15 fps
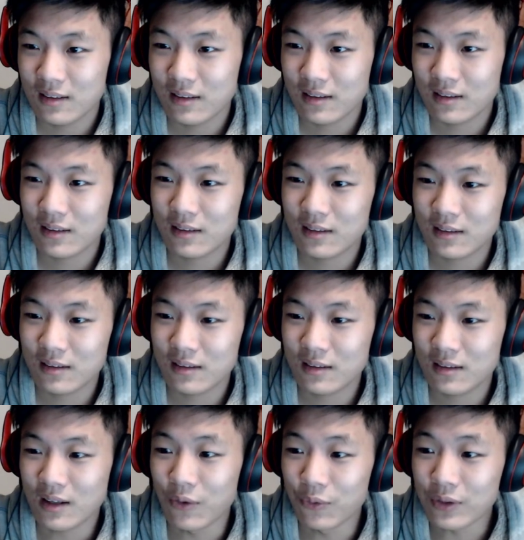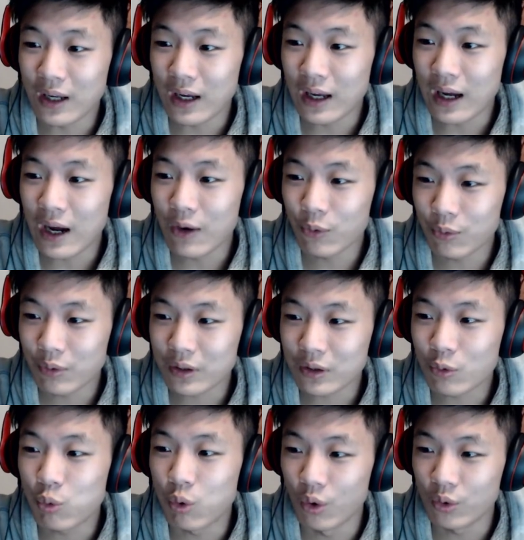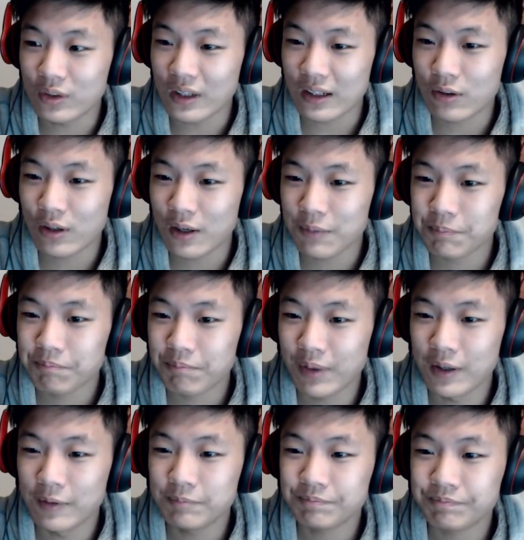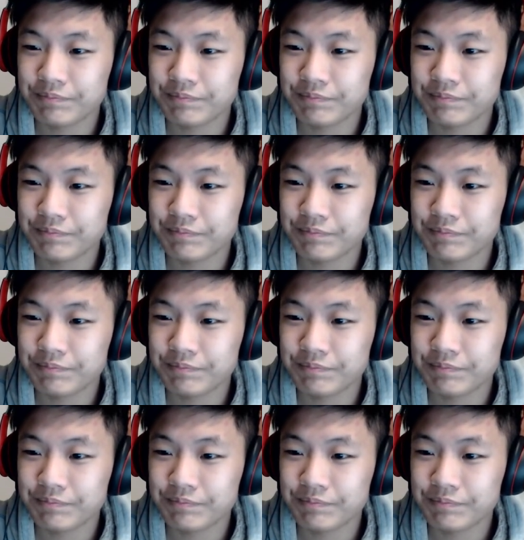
Like, I, won't, I, I would want to quote that crap, but